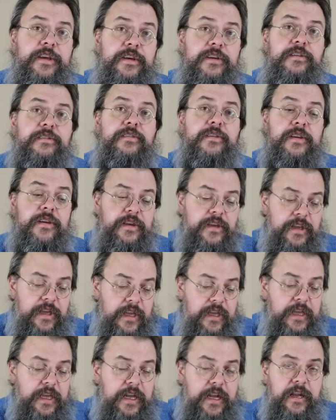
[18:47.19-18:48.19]
is
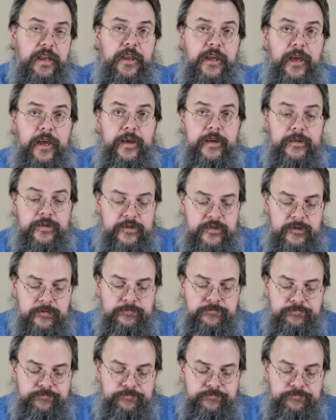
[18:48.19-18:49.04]
e to the x.